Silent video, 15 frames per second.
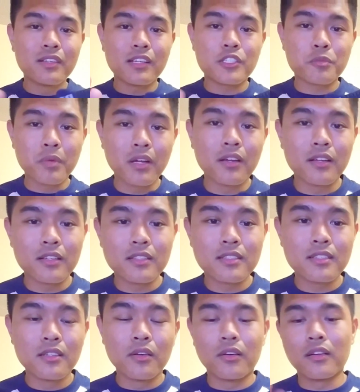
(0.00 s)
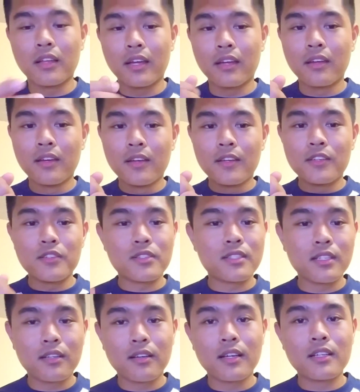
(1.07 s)
experience, or like you
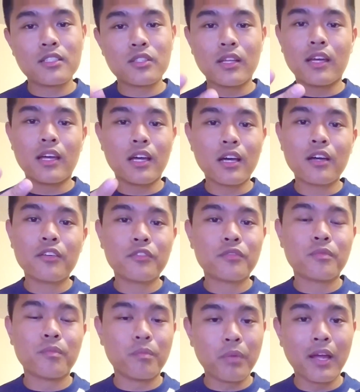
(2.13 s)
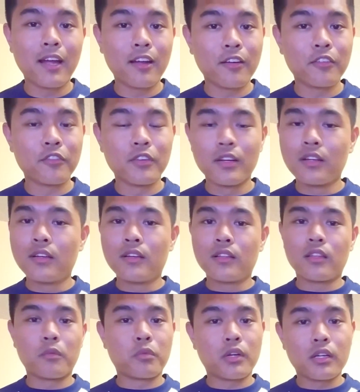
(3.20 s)
sneakerheads that have a pair of
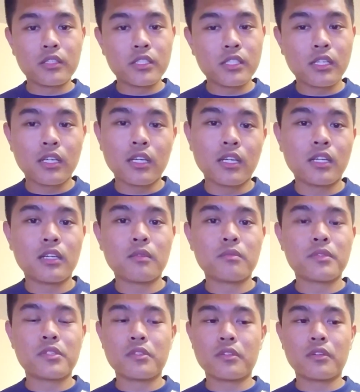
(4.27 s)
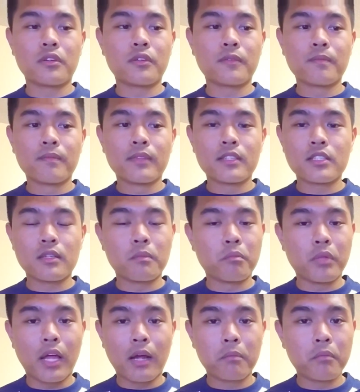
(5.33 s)
LeBron James, some
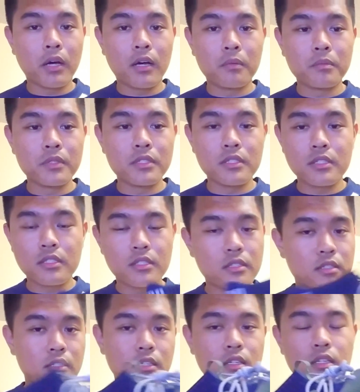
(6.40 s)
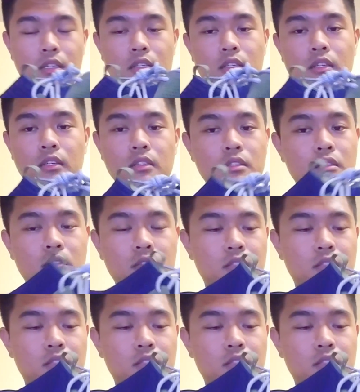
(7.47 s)
Black Mambas, or